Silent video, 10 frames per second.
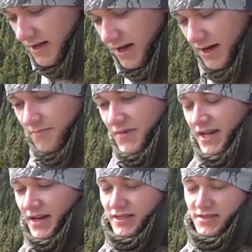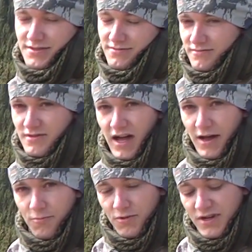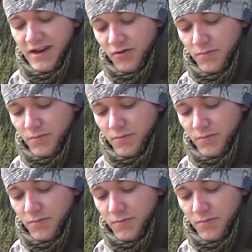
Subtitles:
And I would never